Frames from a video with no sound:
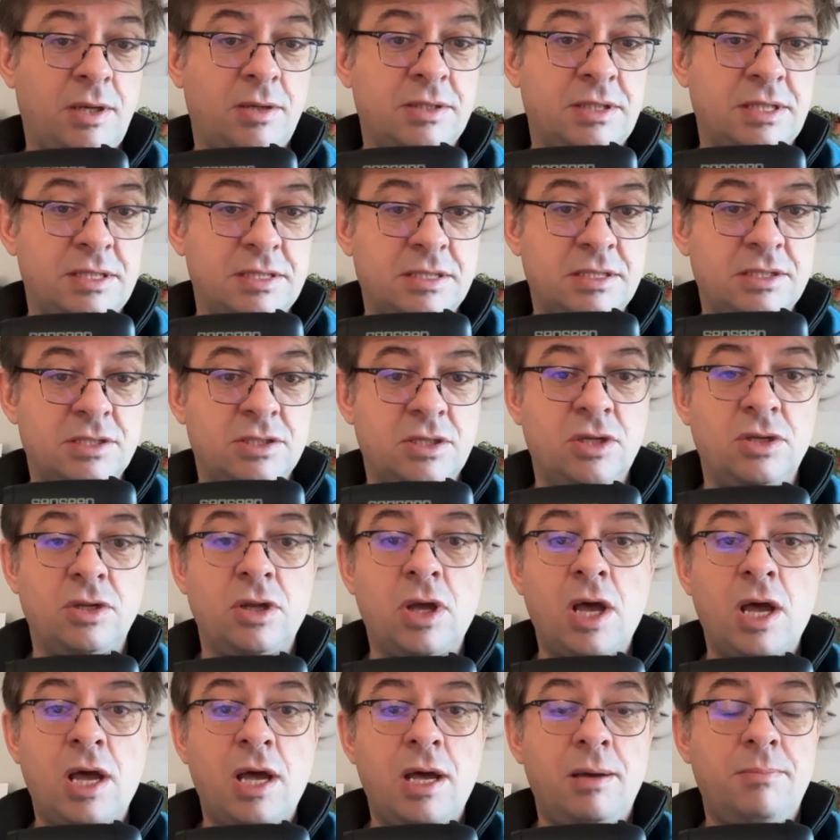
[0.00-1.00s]
decisions
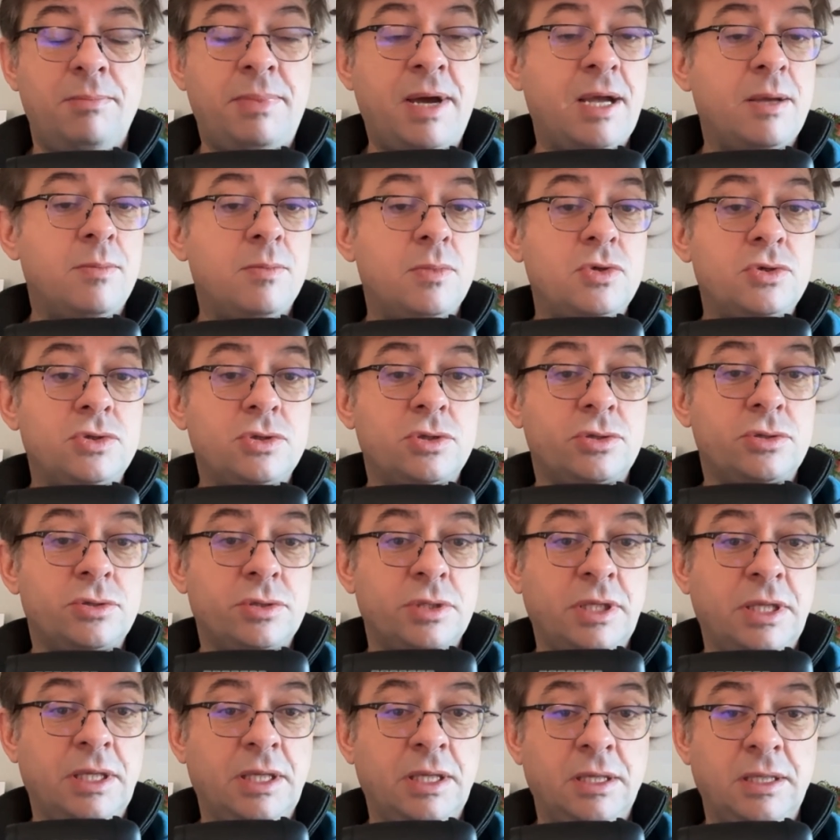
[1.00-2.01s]
by
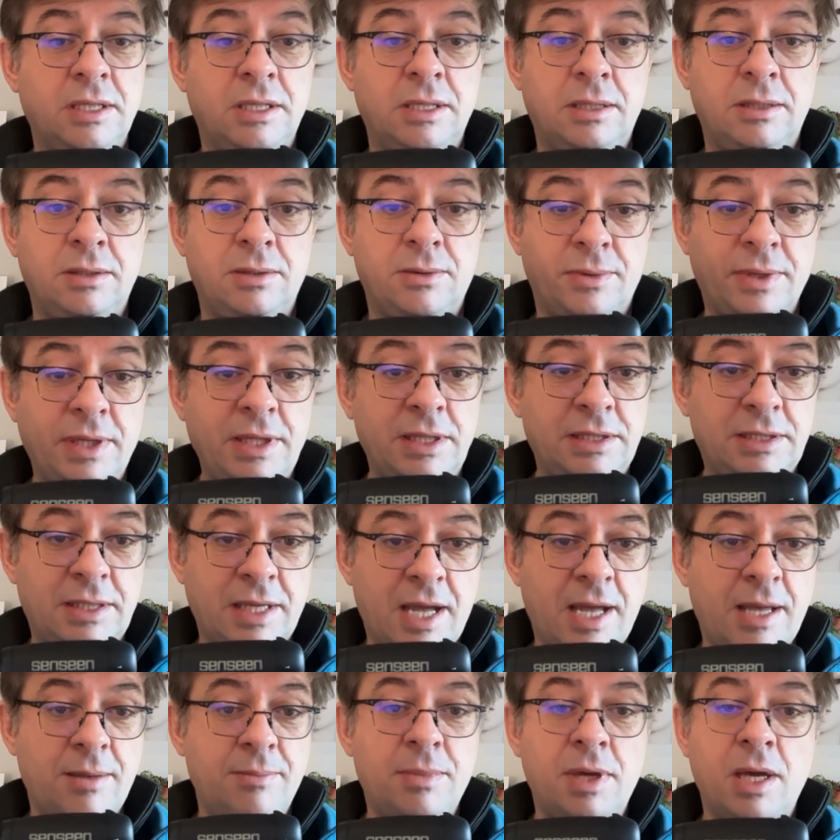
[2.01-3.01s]
measuring in real
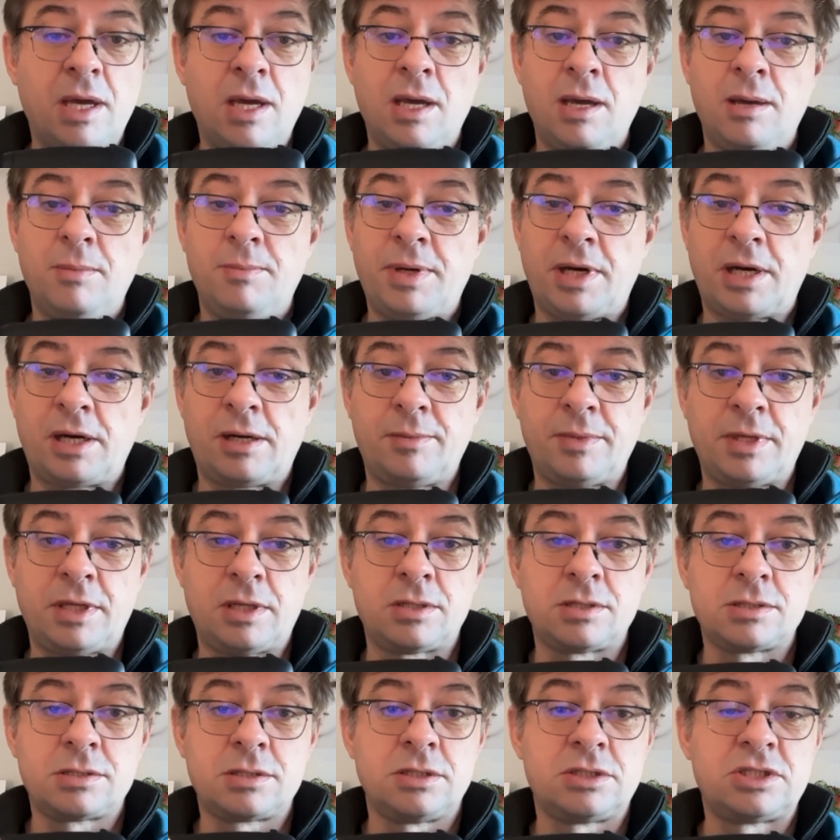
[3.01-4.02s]
time
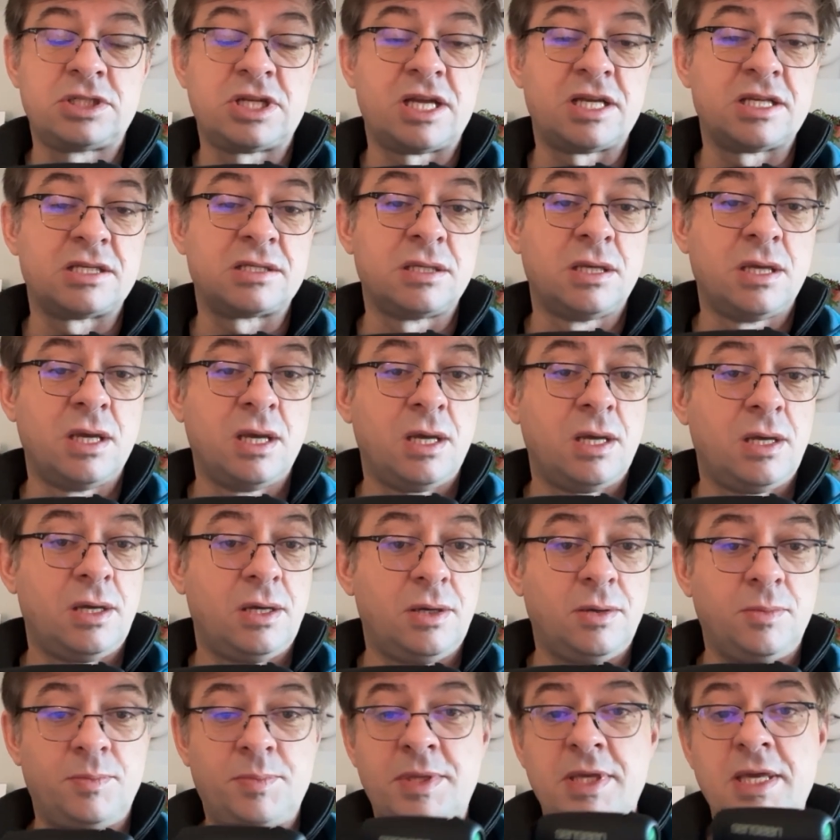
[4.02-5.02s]
parameters such as
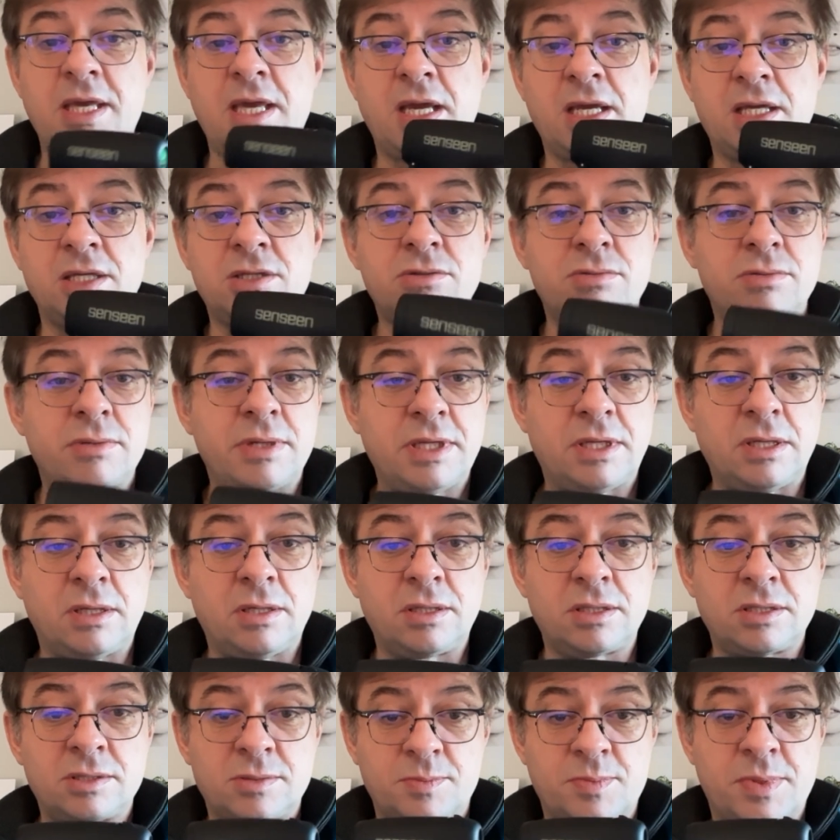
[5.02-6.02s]
pH,
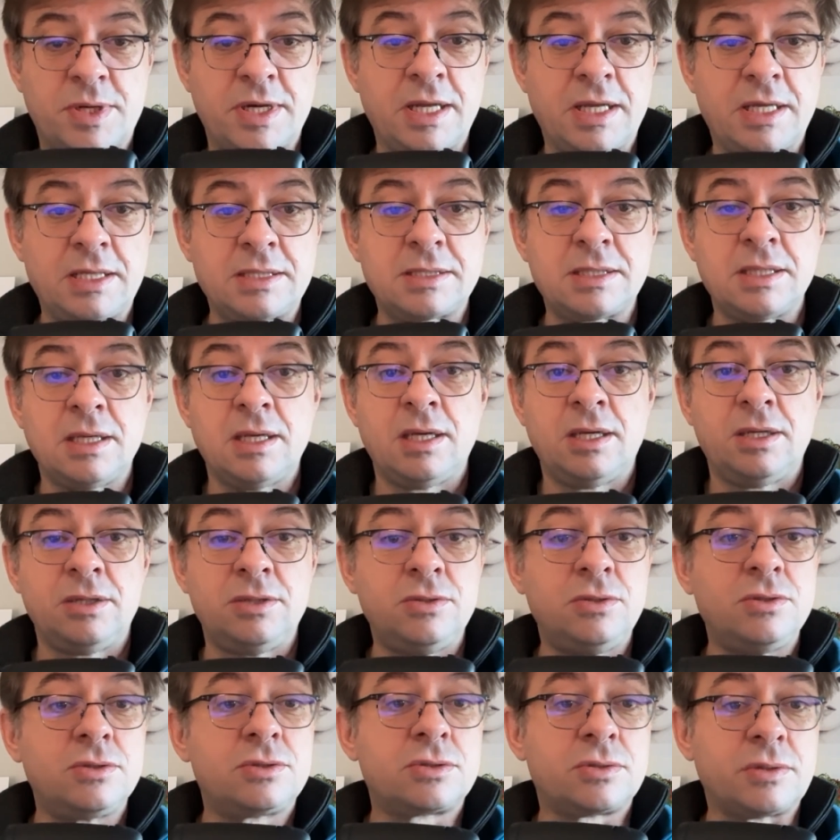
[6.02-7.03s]
redox, breaks,
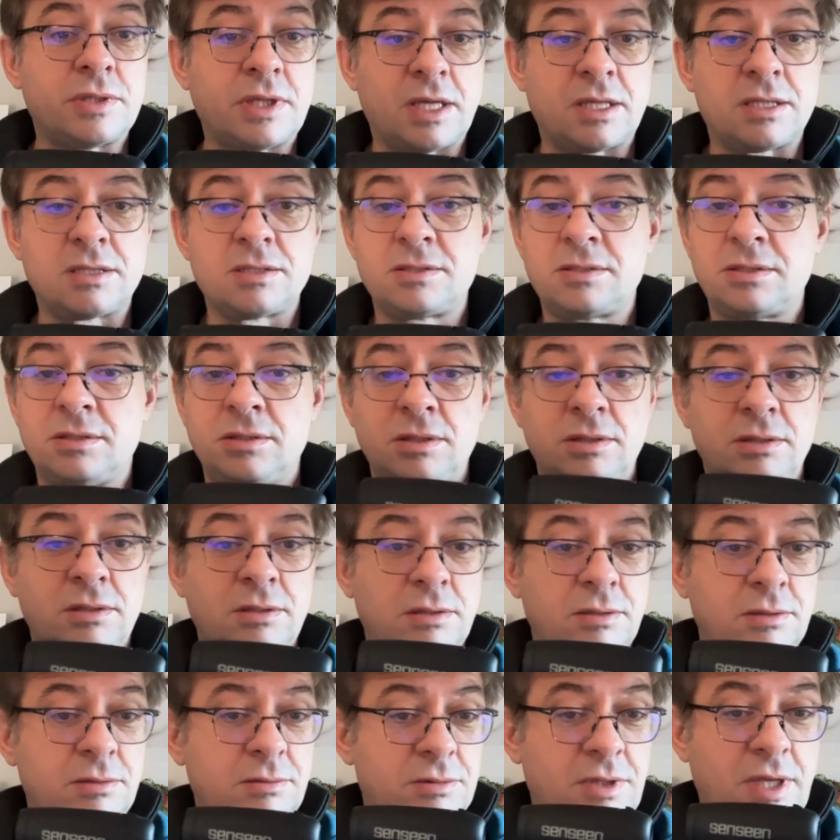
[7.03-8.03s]
nutrients,
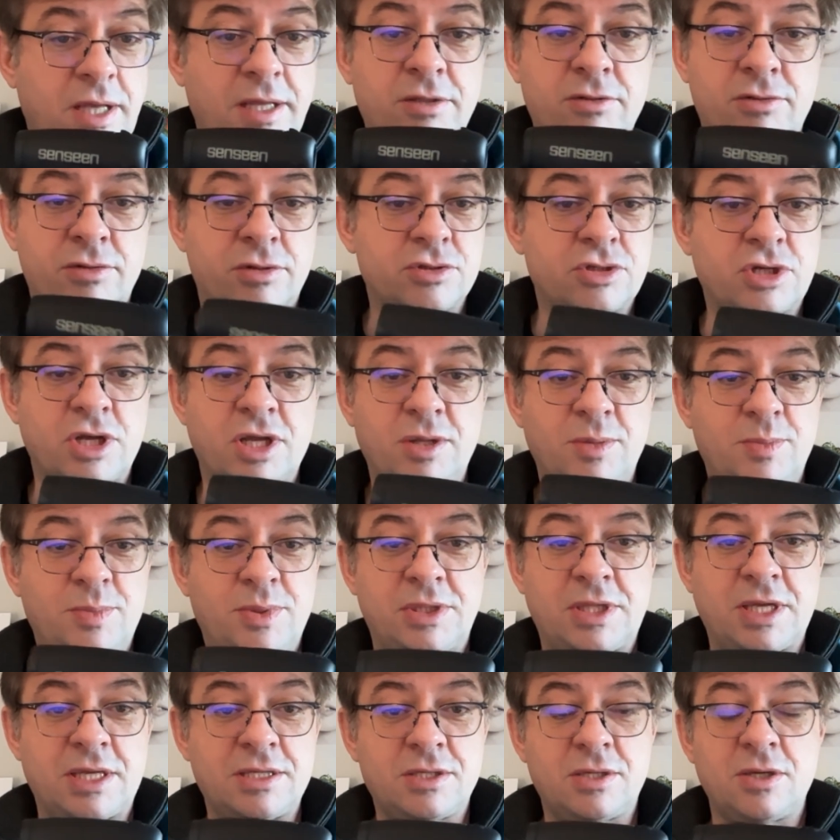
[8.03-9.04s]
nitrogen,
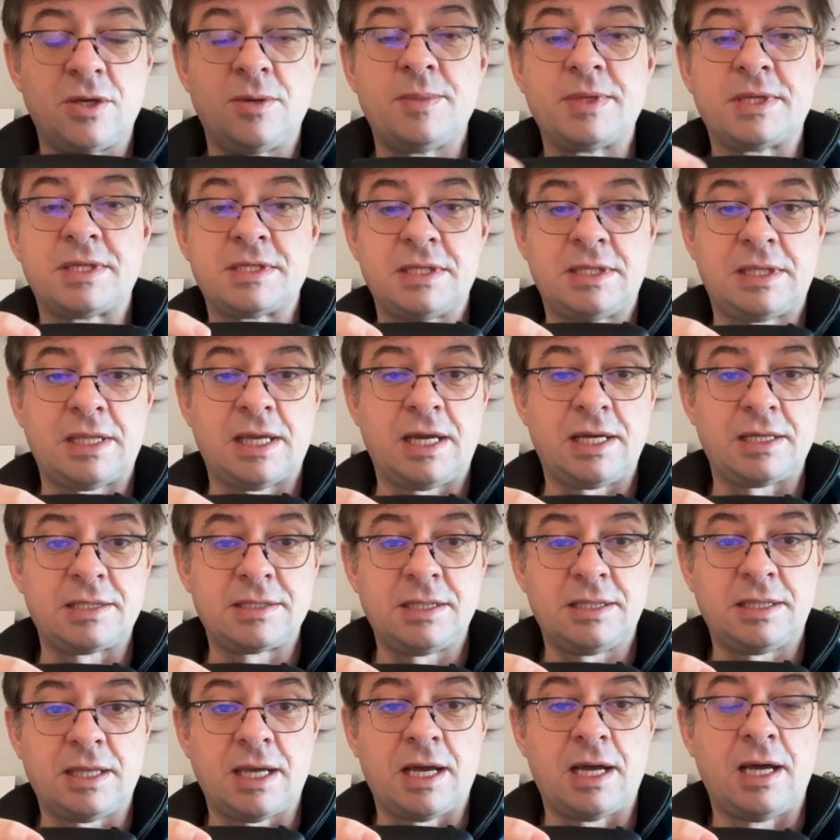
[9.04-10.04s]
potassium, etc.,
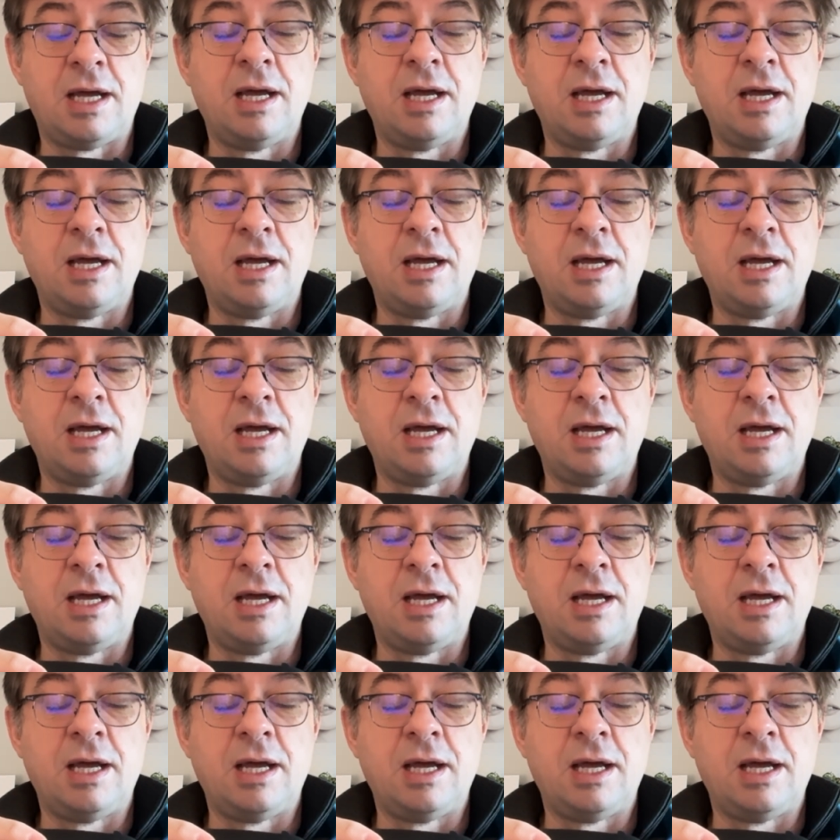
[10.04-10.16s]
etc.